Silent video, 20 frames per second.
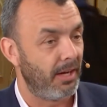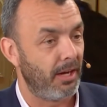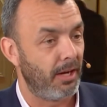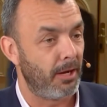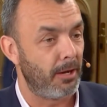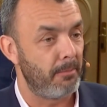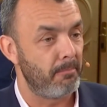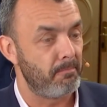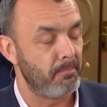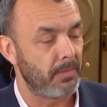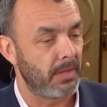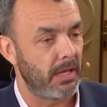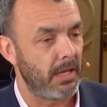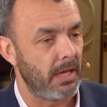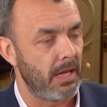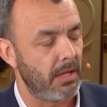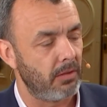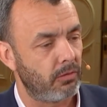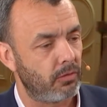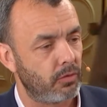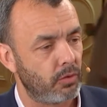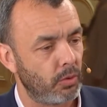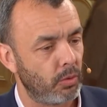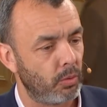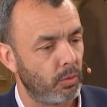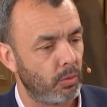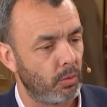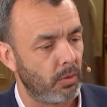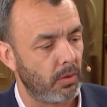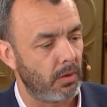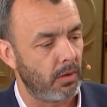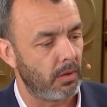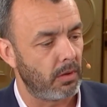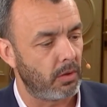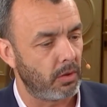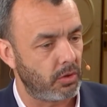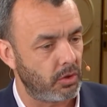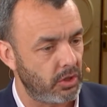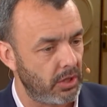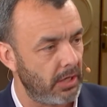And so
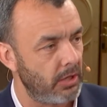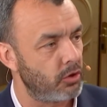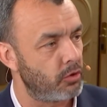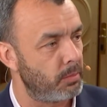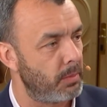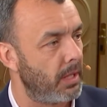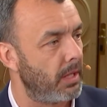the change